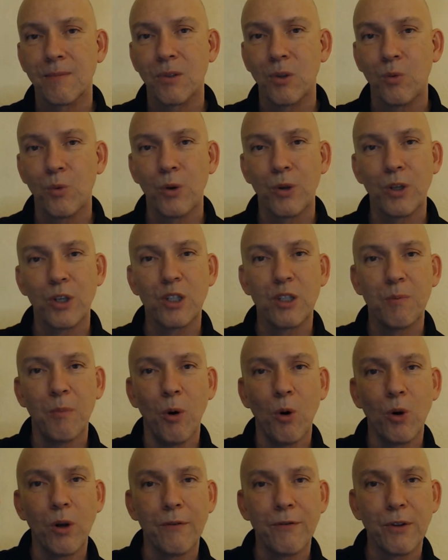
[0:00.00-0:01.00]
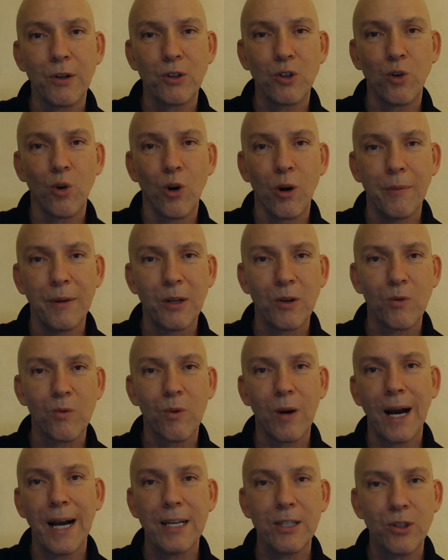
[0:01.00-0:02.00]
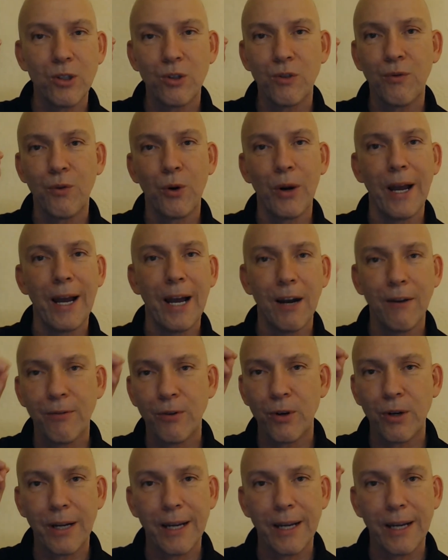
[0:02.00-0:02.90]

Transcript: where the smoke of their torment rises forever